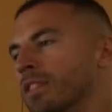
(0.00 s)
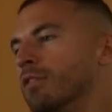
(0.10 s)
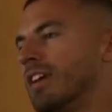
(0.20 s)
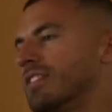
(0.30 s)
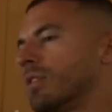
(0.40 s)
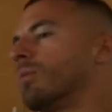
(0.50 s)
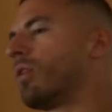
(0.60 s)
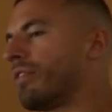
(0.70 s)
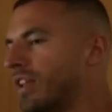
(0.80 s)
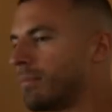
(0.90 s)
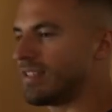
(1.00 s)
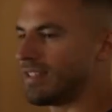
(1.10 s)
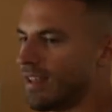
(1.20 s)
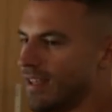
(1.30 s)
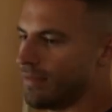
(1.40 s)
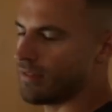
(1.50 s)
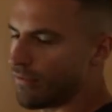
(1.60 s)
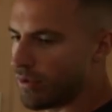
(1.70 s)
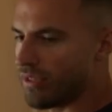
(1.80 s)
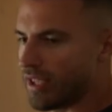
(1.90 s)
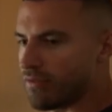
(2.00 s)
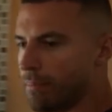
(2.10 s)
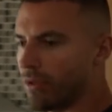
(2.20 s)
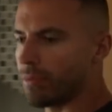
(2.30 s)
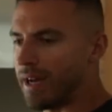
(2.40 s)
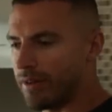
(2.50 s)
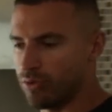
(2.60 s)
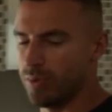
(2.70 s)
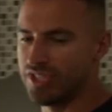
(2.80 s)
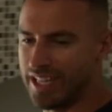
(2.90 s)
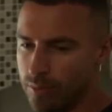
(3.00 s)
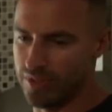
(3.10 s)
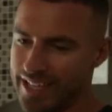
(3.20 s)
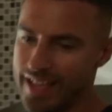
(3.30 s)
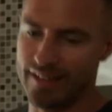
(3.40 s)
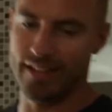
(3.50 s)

There is one thing missing here. There's a few things from bulk powders which I would get,